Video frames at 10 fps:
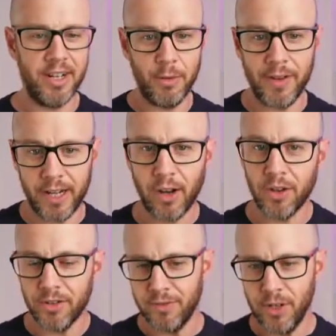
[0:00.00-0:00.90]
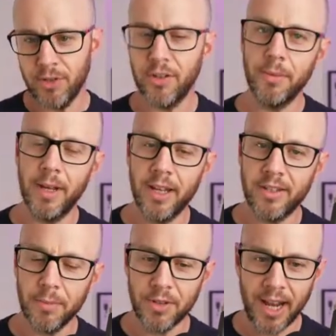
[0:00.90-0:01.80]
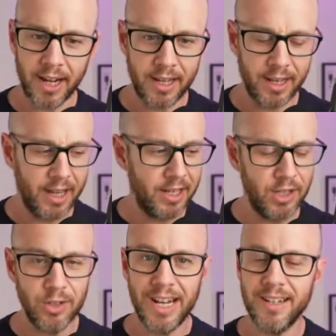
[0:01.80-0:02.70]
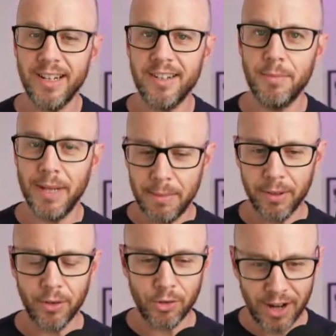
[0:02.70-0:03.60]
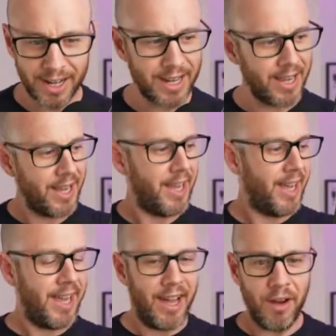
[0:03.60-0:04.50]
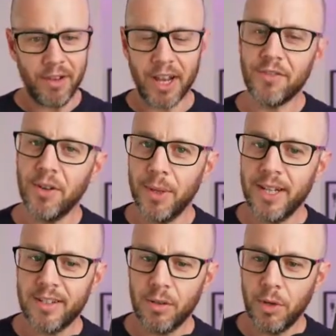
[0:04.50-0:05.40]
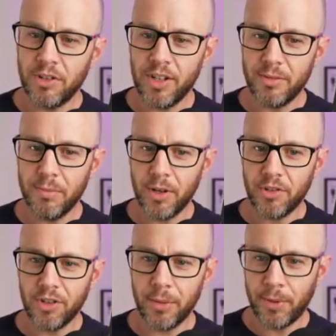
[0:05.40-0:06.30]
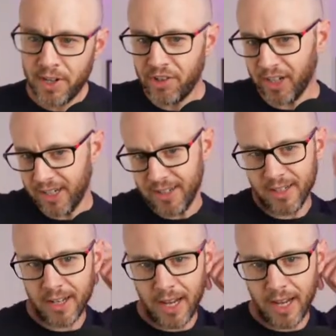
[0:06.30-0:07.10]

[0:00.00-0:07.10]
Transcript: We've had lots of new Substack newsletter list people already over the last few weeks, which is much appreciated.